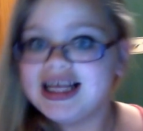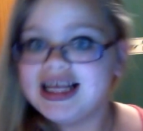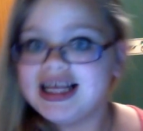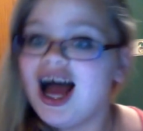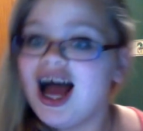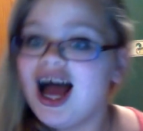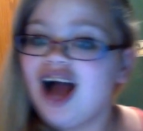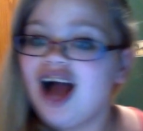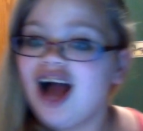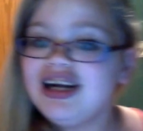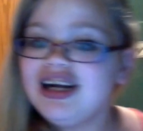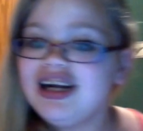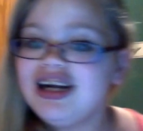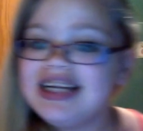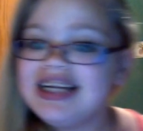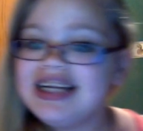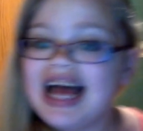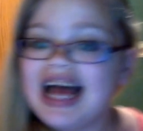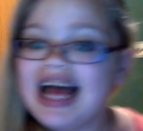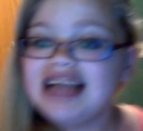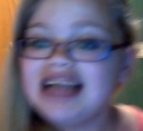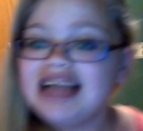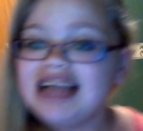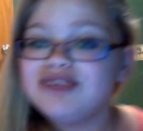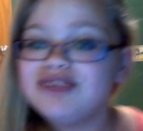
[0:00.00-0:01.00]
Alright
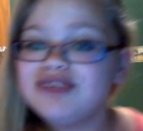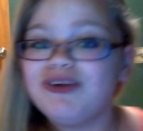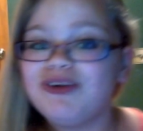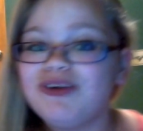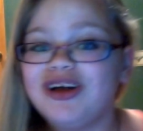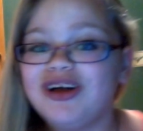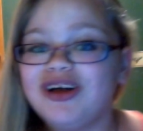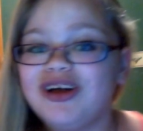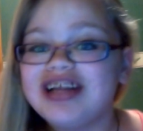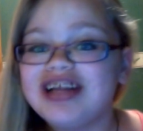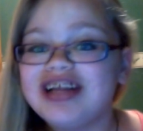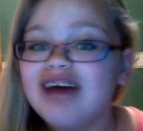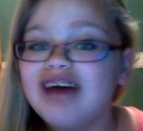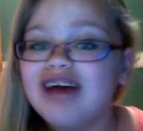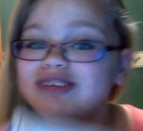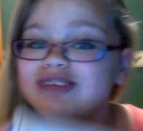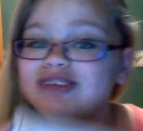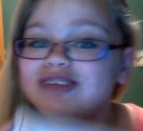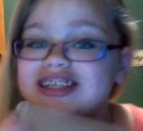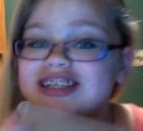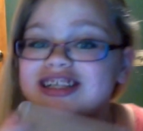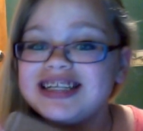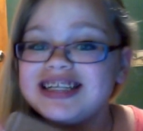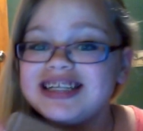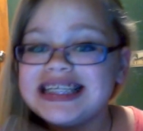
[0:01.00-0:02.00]
guys, well that
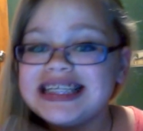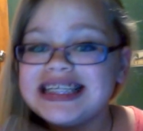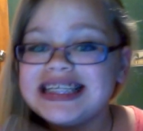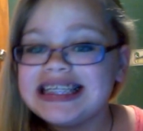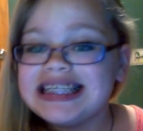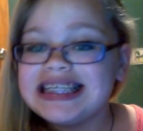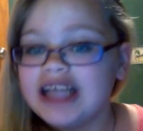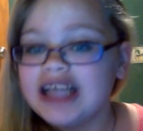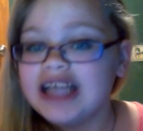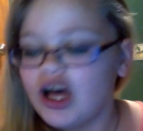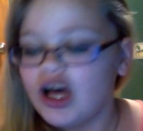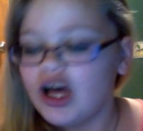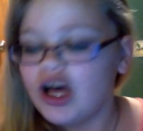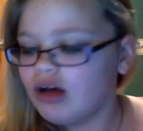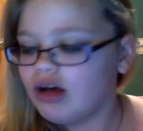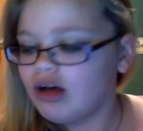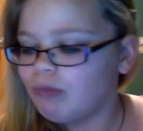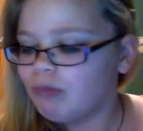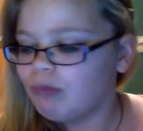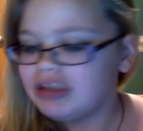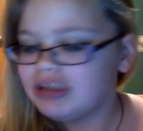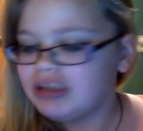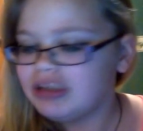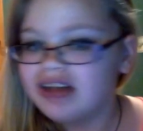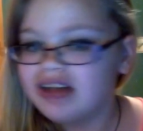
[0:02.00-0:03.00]
was
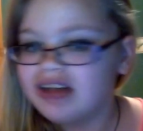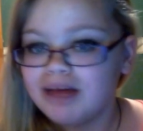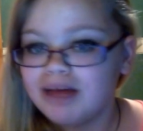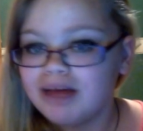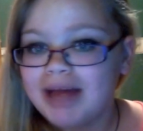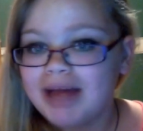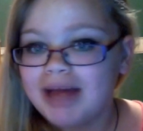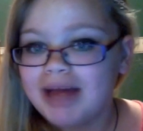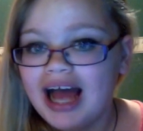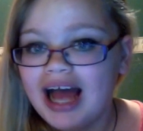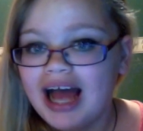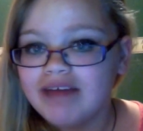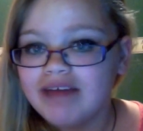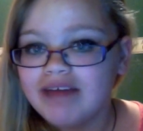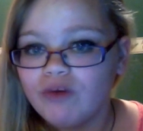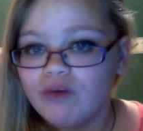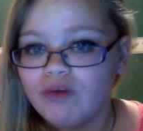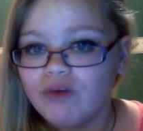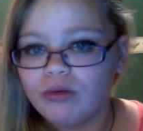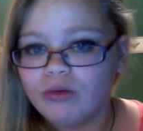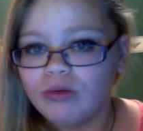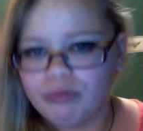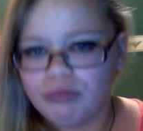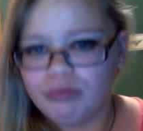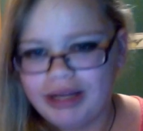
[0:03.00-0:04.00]
what's on my
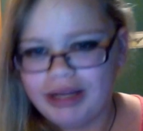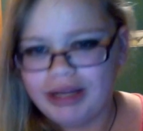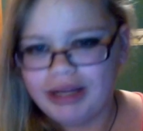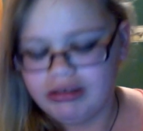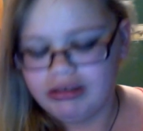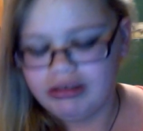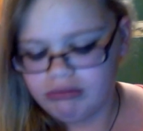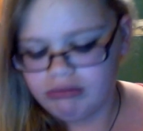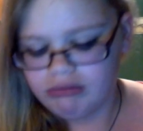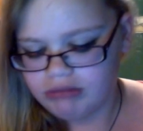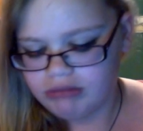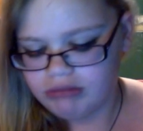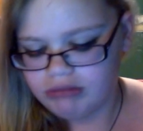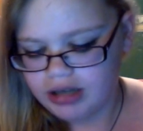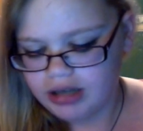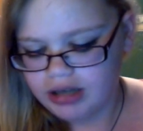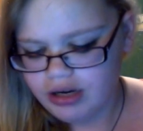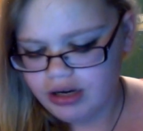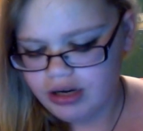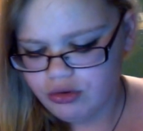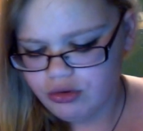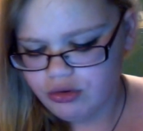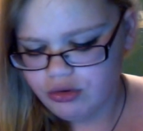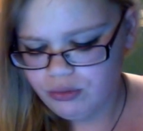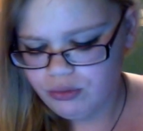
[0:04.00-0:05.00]
iPhone. Wait, did I
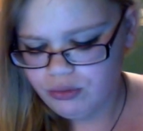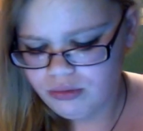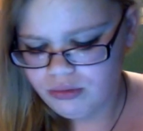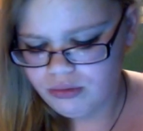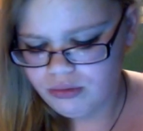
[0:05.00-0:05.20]
do?